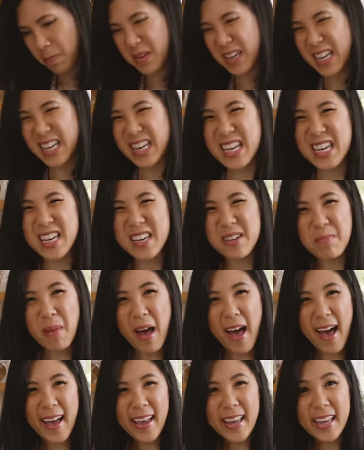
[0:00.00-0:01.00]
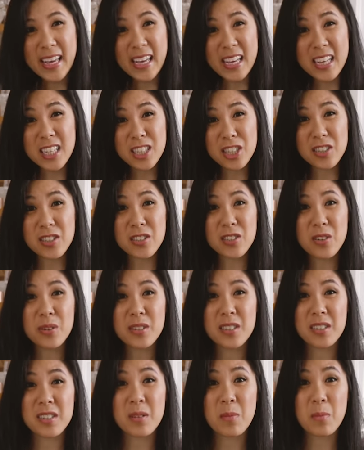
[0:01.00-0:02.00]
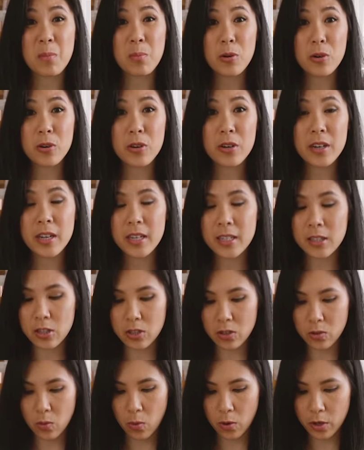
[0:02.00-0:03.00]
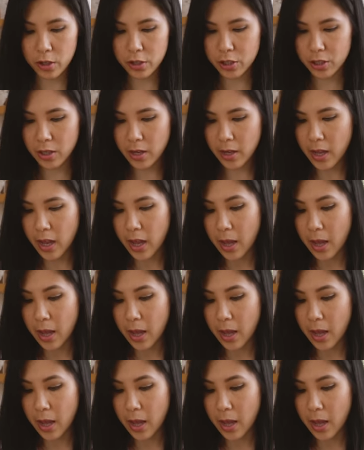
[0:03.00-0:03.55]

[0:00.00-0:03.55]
medium high heat just so it doesn't burn and scorch.